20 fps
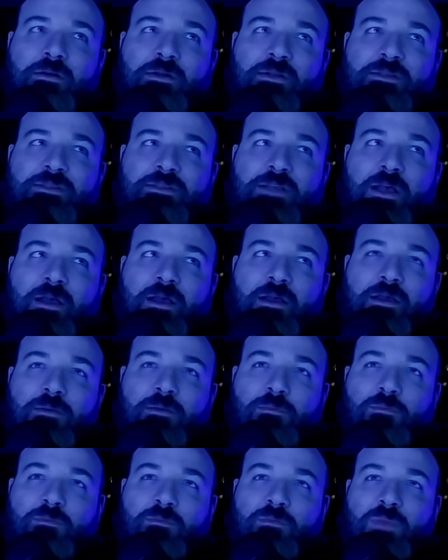
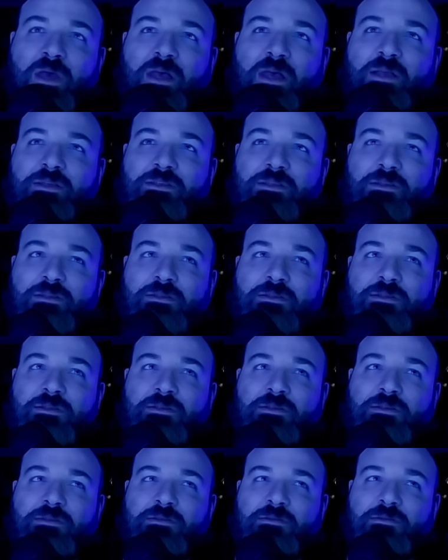time
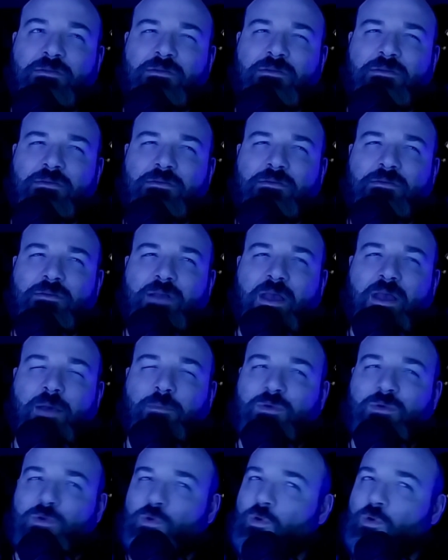passes
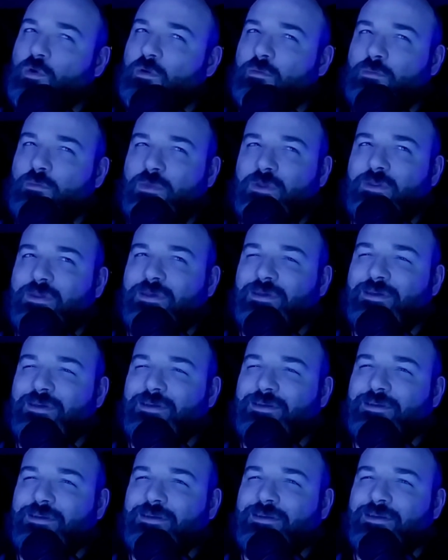abnormally,
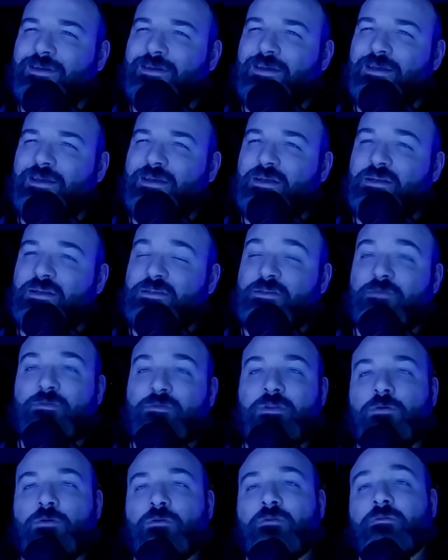as if the
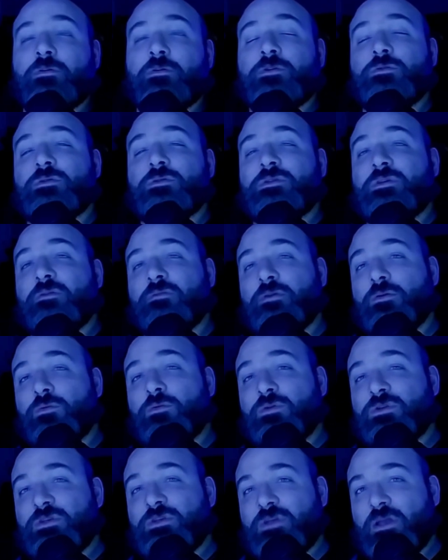universe was giving you
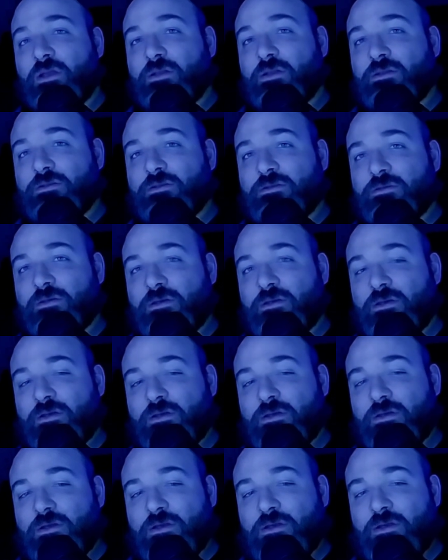a chance
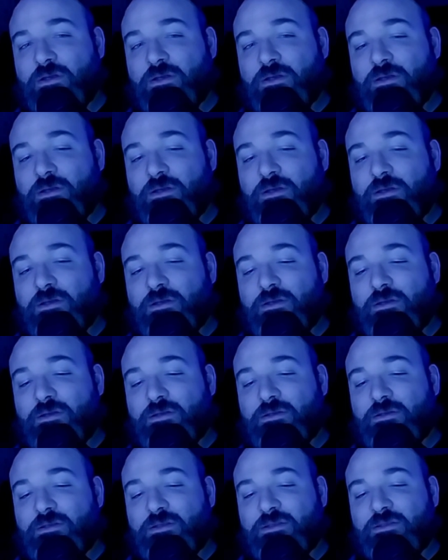
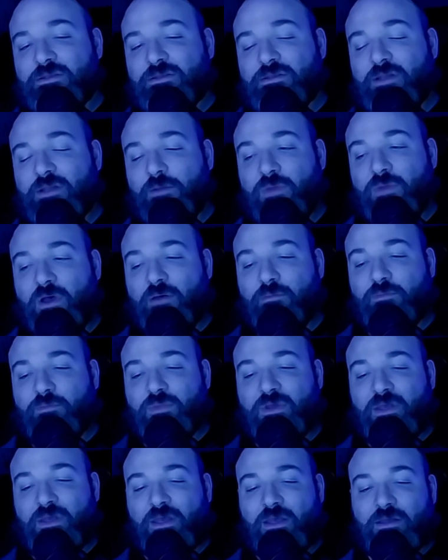to step up
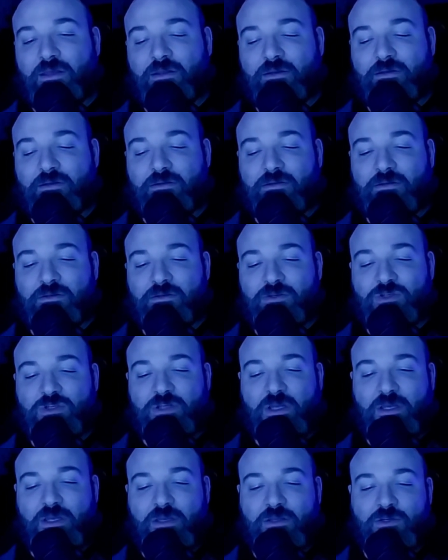and
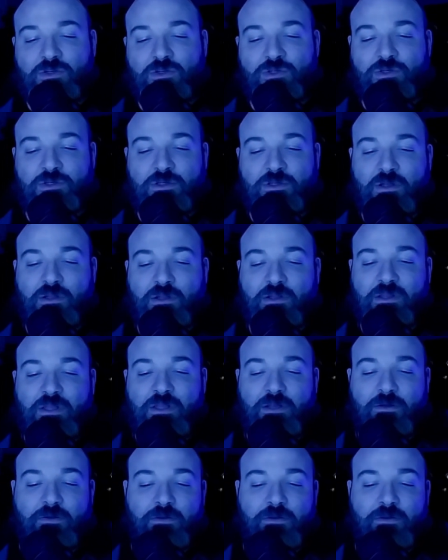change a little.